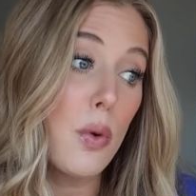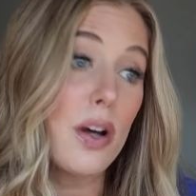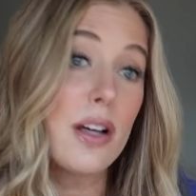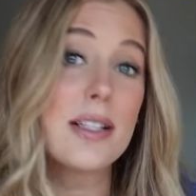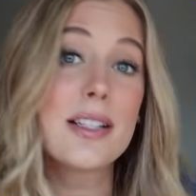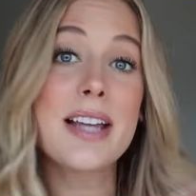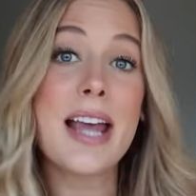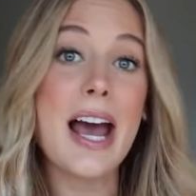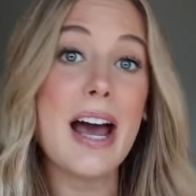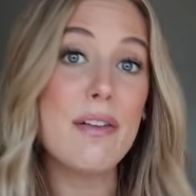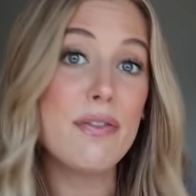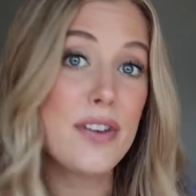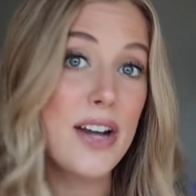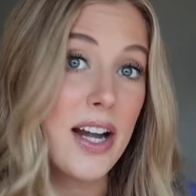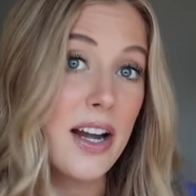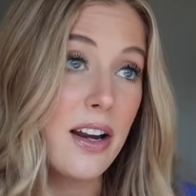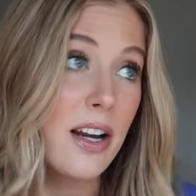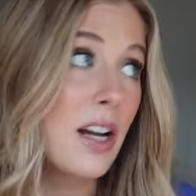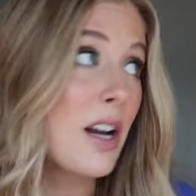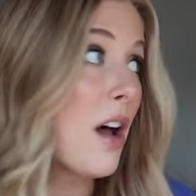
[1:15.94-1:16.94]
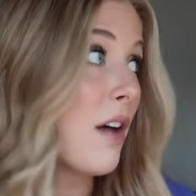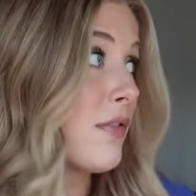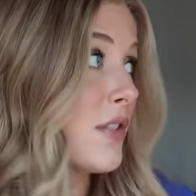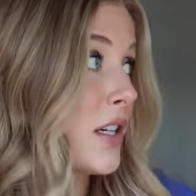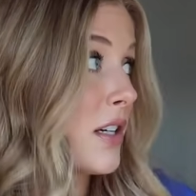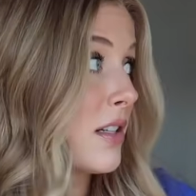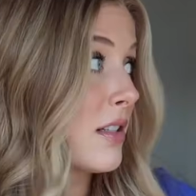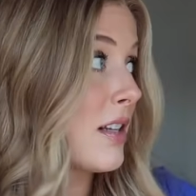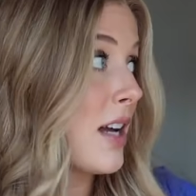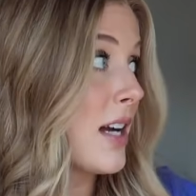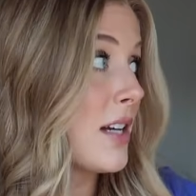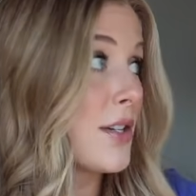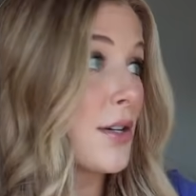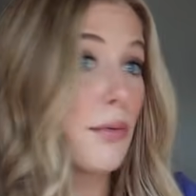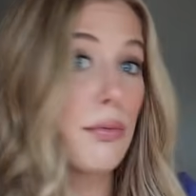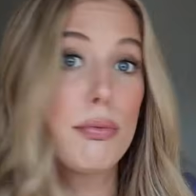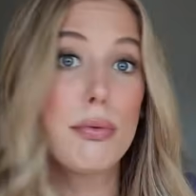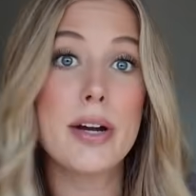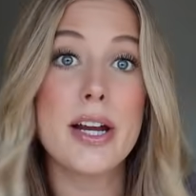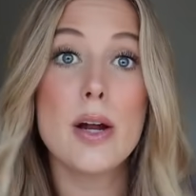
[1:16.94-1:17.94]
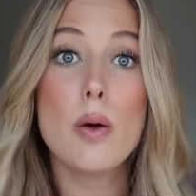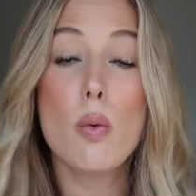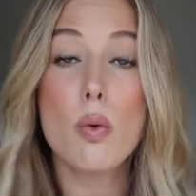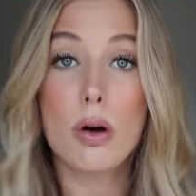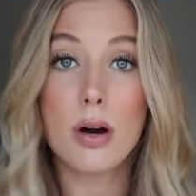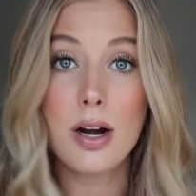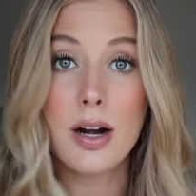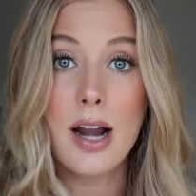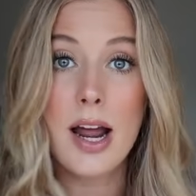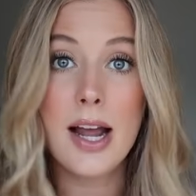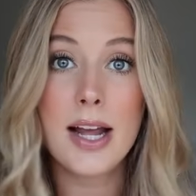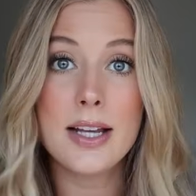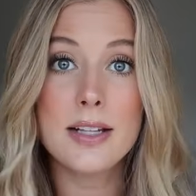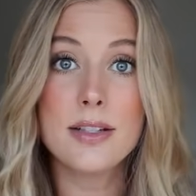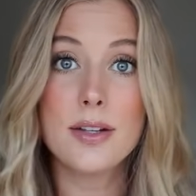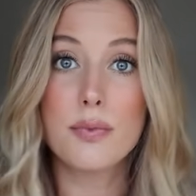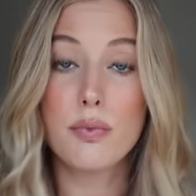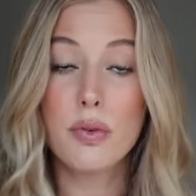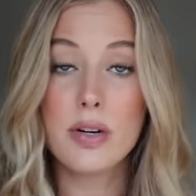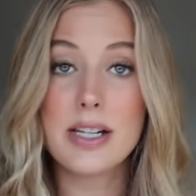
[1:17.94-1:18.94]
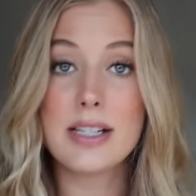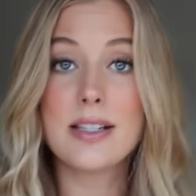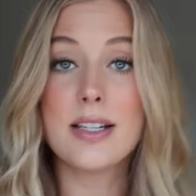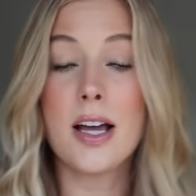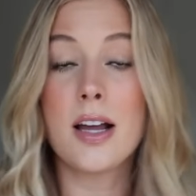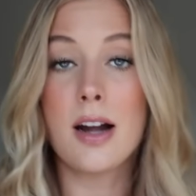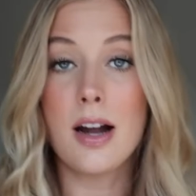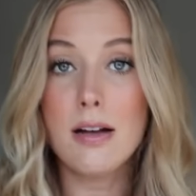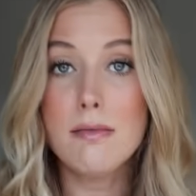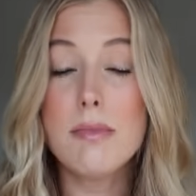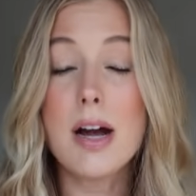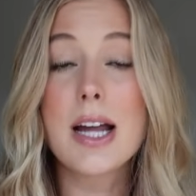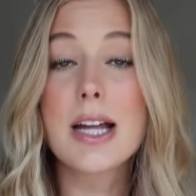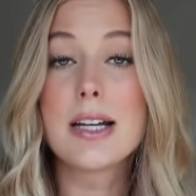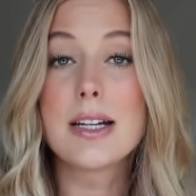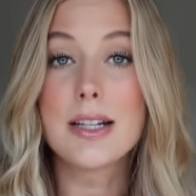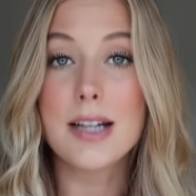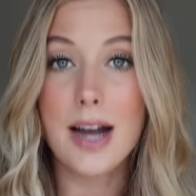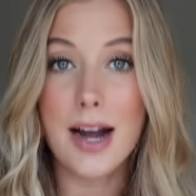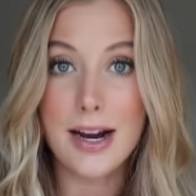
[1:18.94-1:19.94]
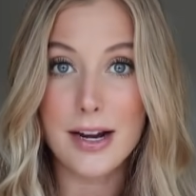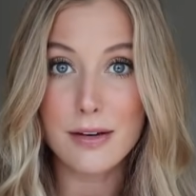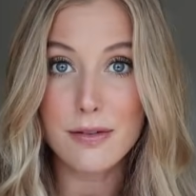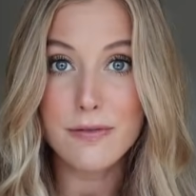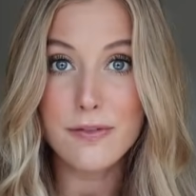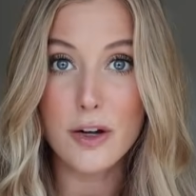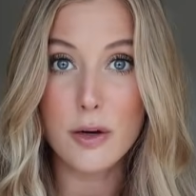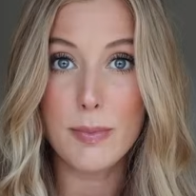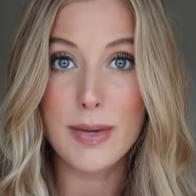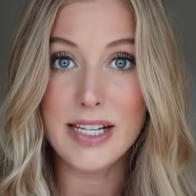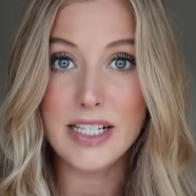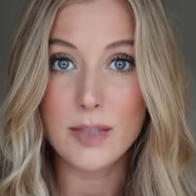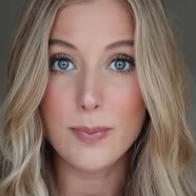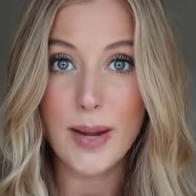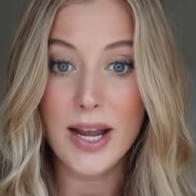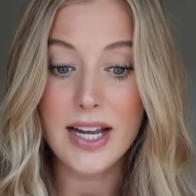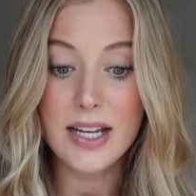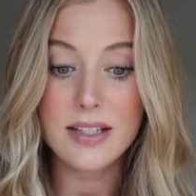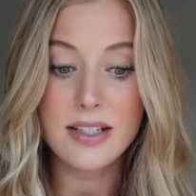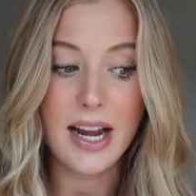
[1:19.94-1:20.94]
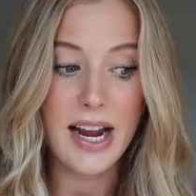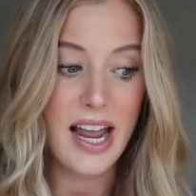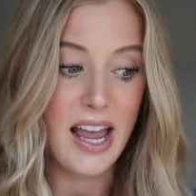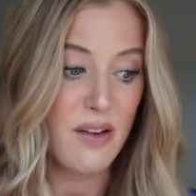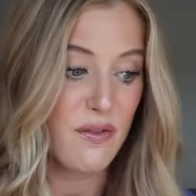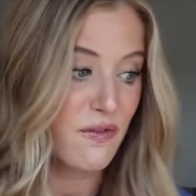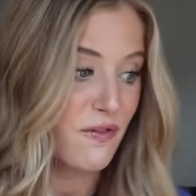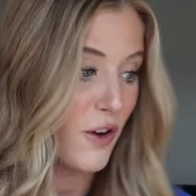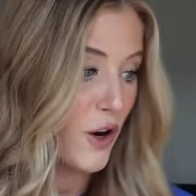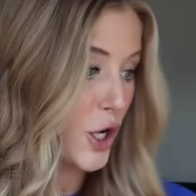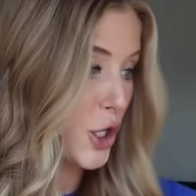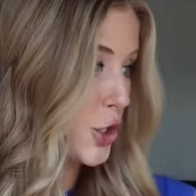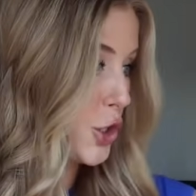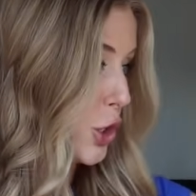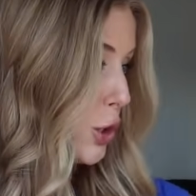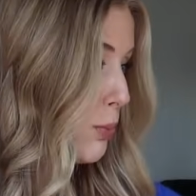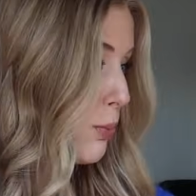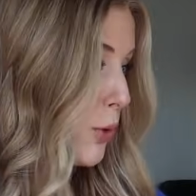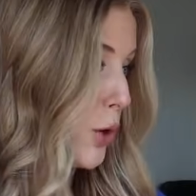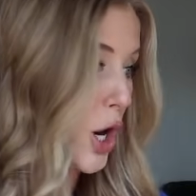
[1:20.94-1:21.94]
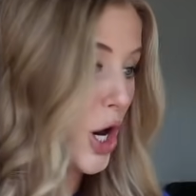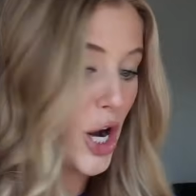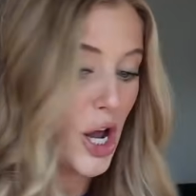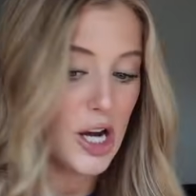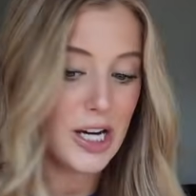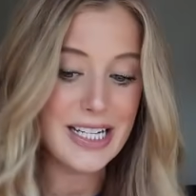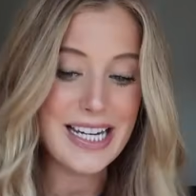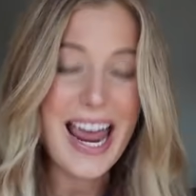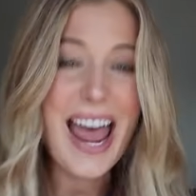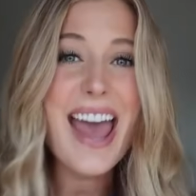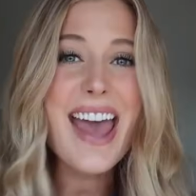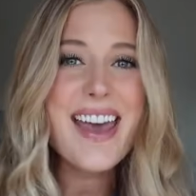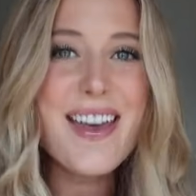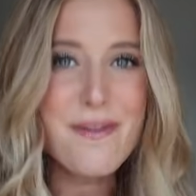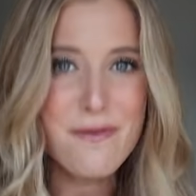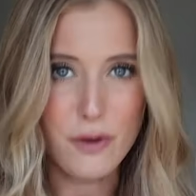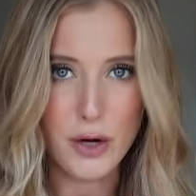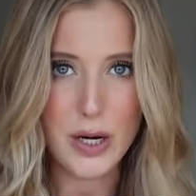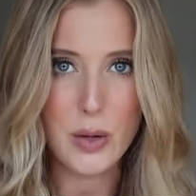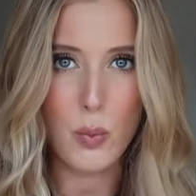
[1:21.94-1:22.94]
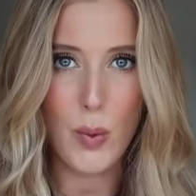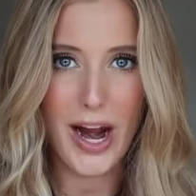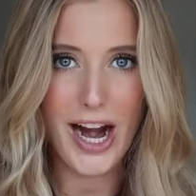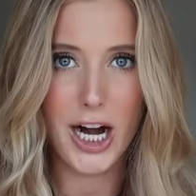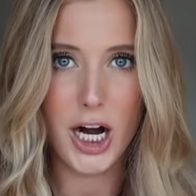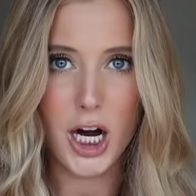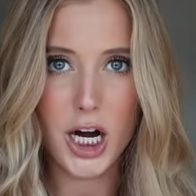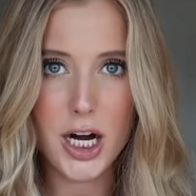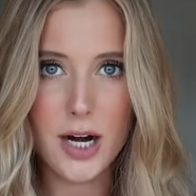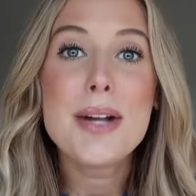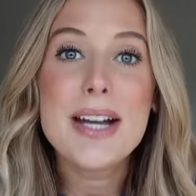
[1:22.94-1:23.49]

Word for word: was caffeinated enough to decide to reorganize and reset up my entire filming space. I had furniture, product, everywhere.